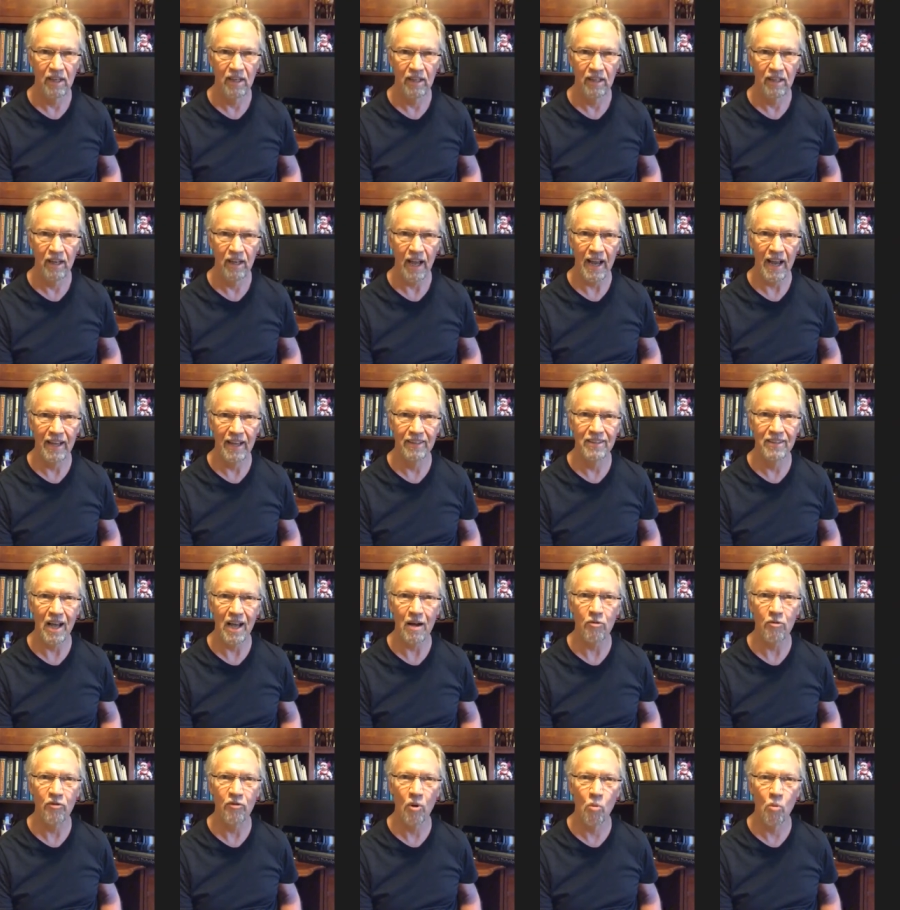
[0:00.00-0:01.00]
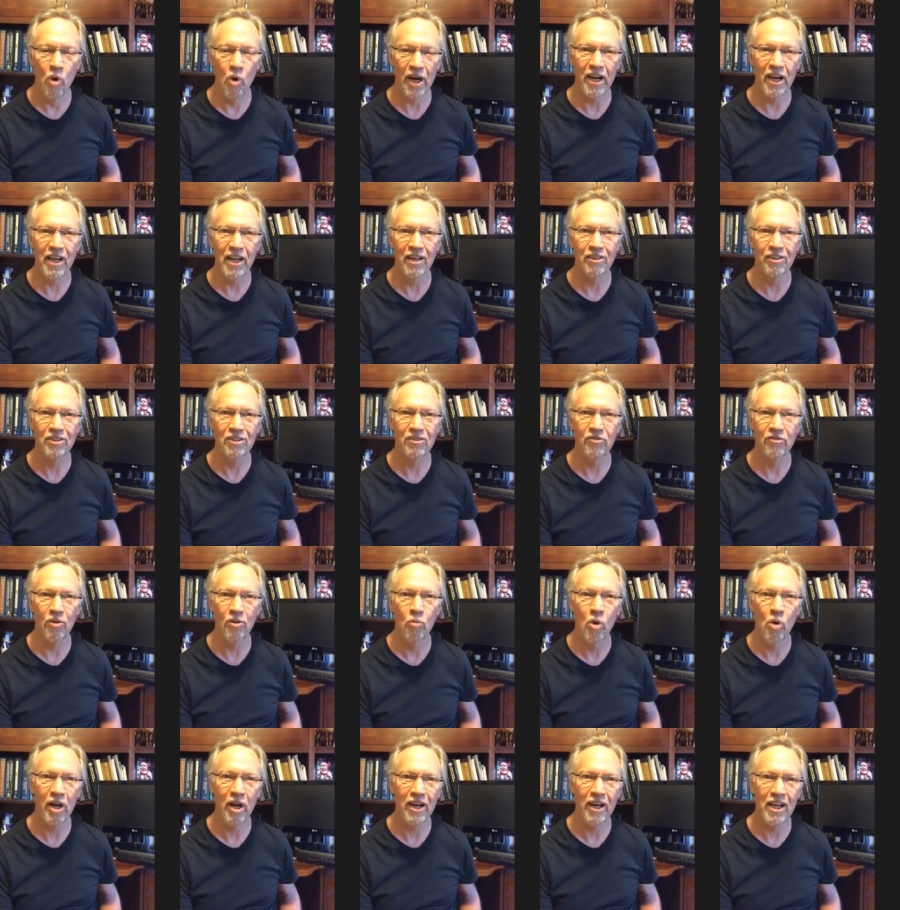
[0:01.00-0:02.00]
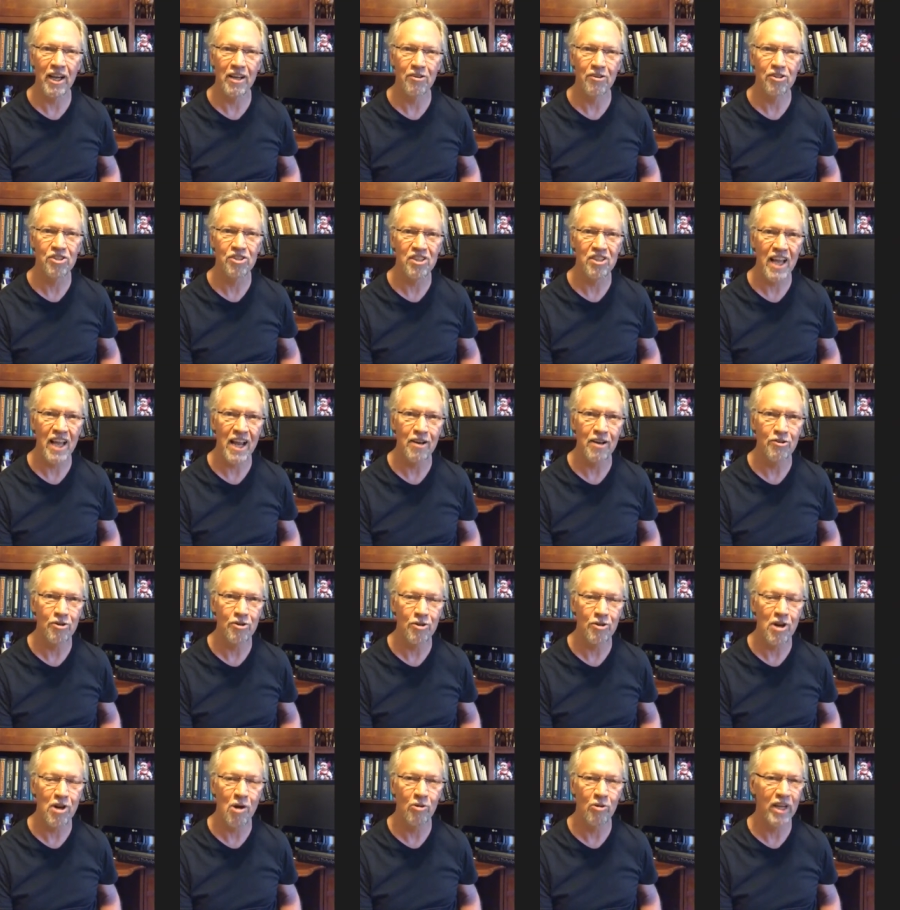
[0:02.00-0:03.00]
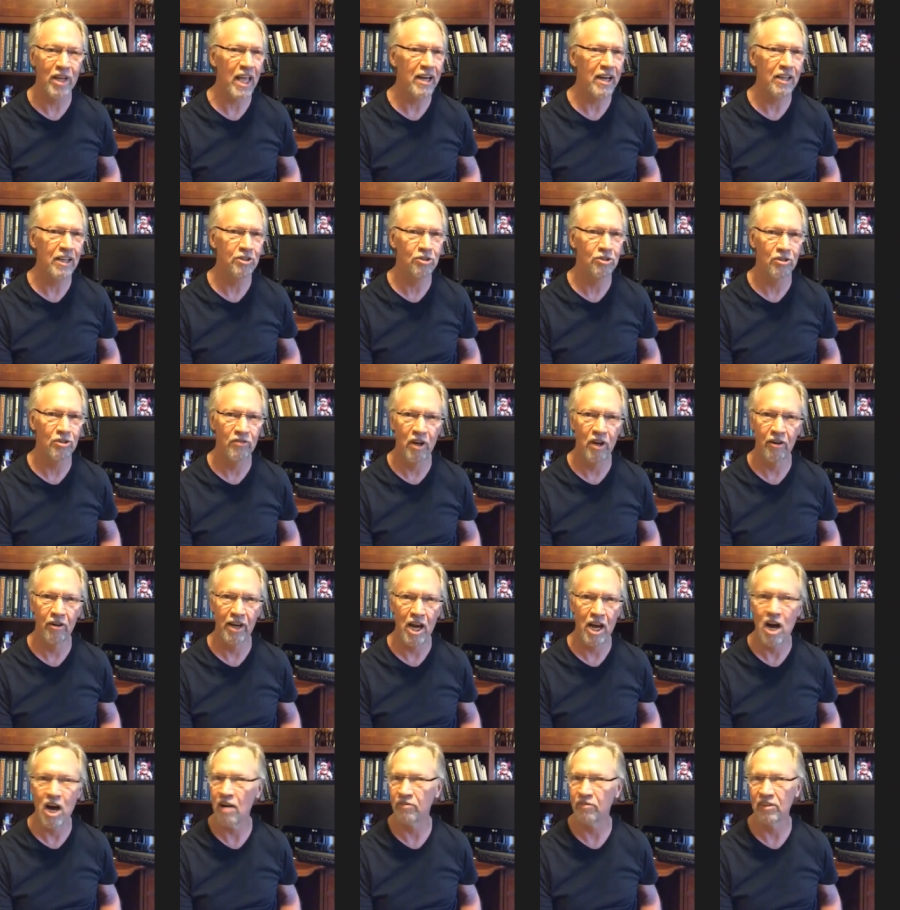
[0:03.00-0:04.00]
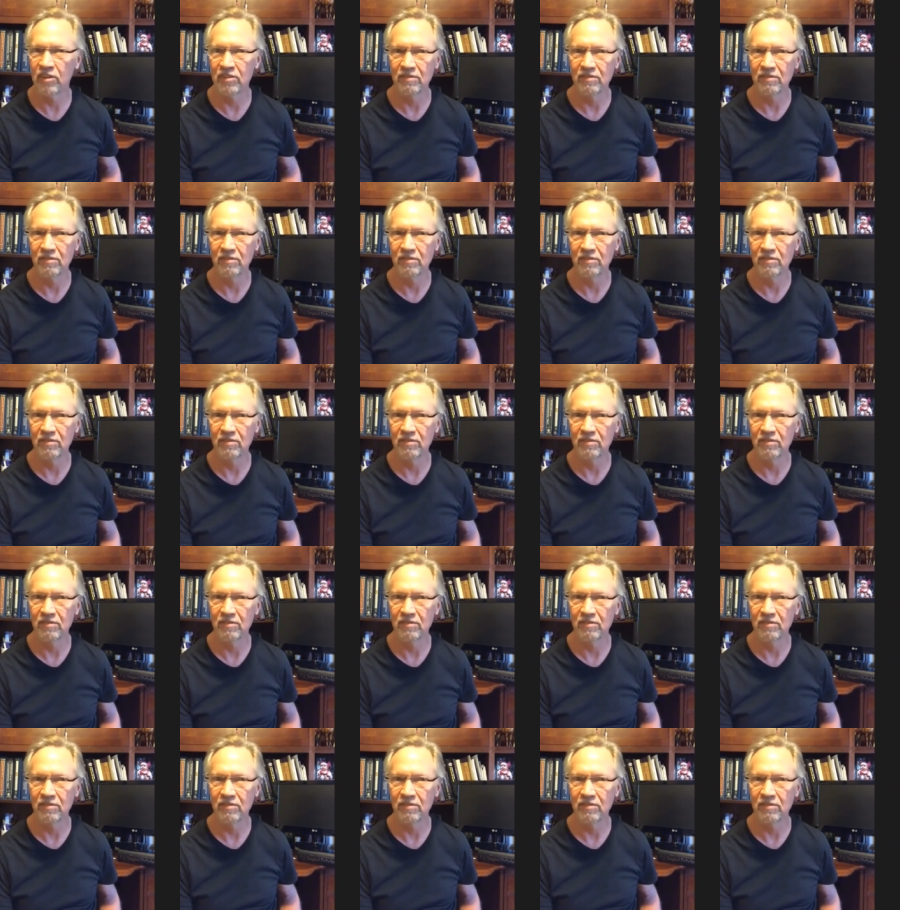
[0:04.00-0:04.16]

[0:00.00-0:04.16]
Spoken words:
And from what I understand, you don't get injured very often.